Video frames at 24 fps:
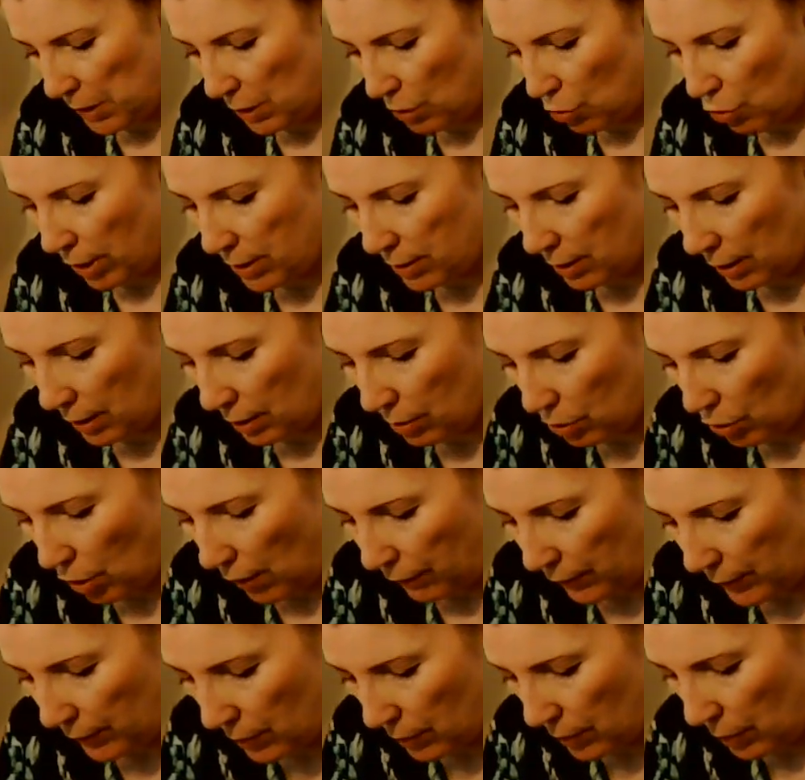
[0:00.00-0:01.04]
the dressing
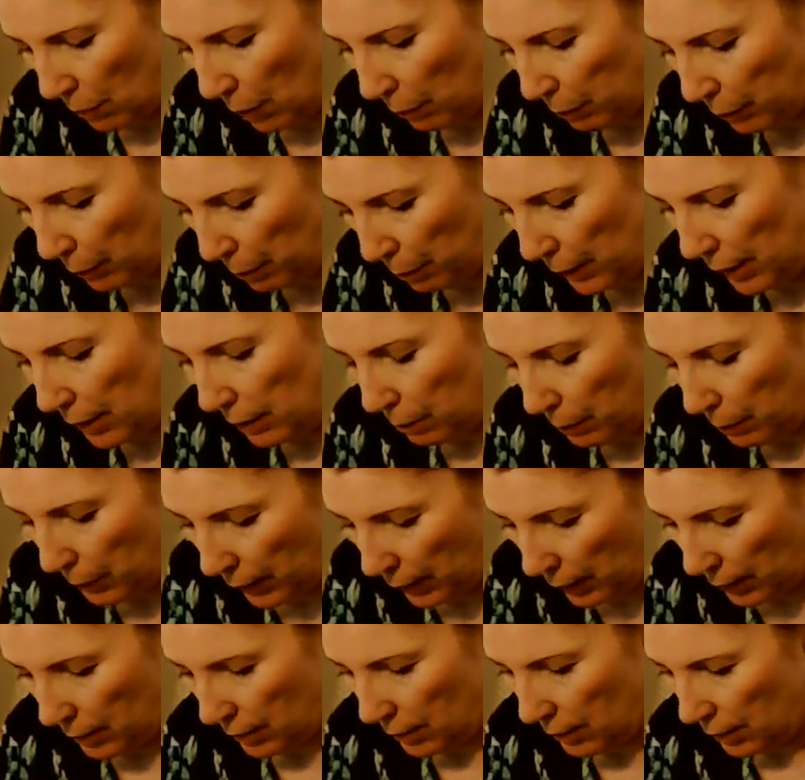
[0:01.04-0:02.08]
softens them up a bit, but
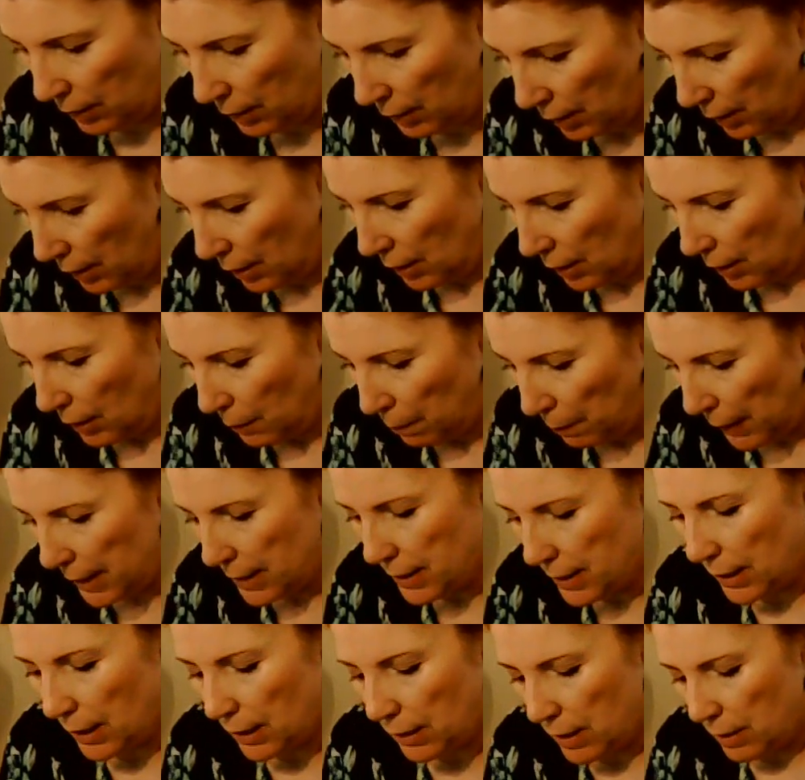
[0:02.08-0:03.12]

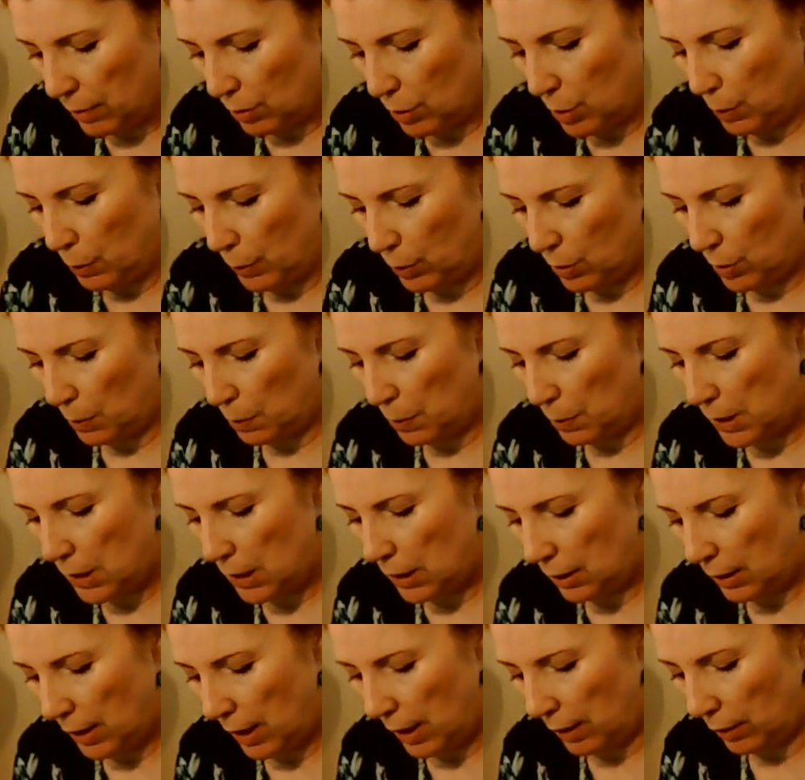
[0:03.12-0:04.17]
basically they're supposed to be
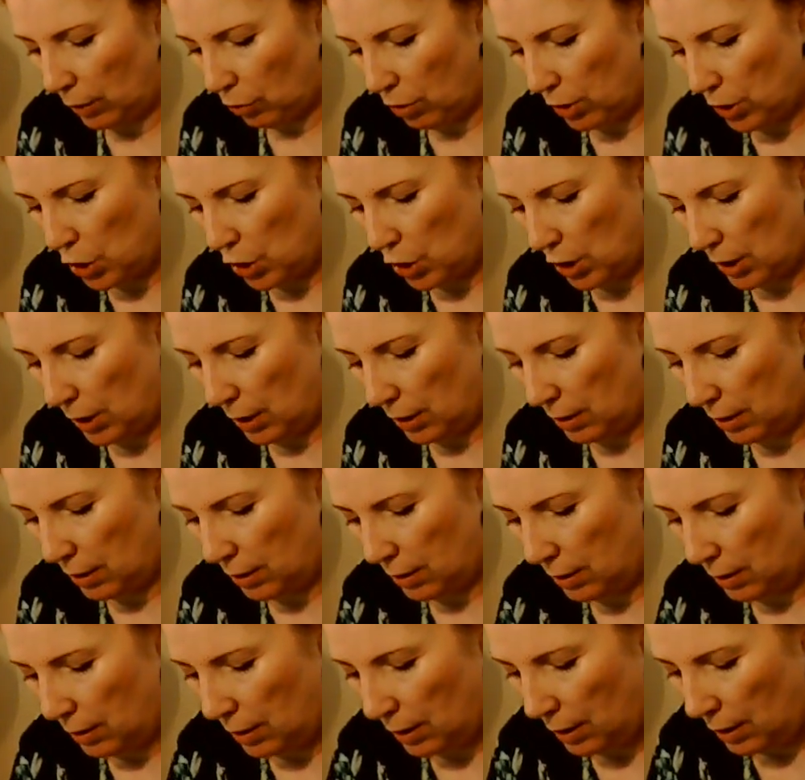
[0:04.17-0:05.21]
kind of crunchy.
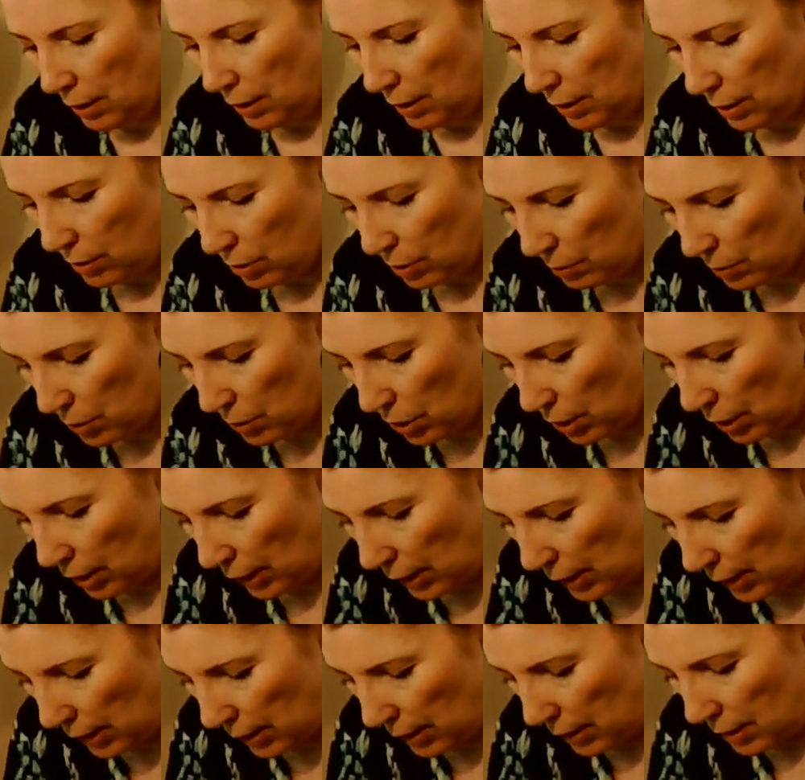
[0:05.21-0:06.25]
So I'm just going
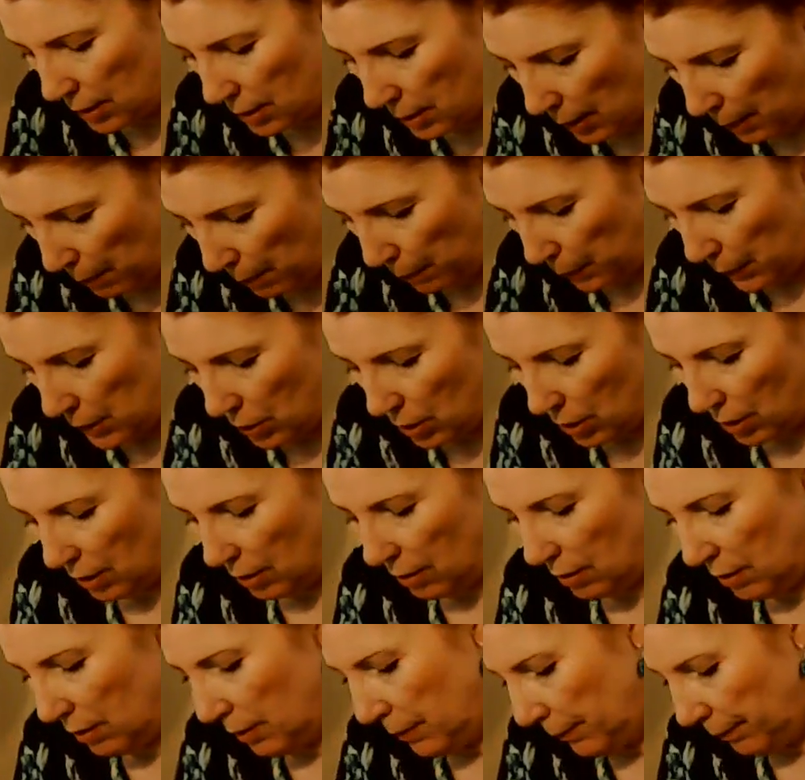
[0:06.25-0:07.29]
to cut this up
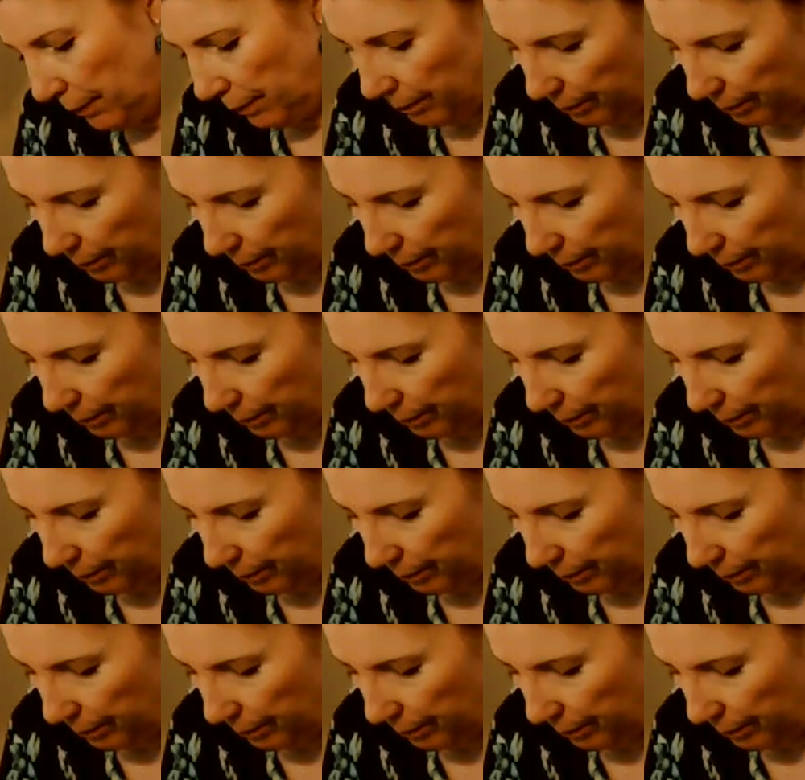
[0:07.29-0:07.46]
into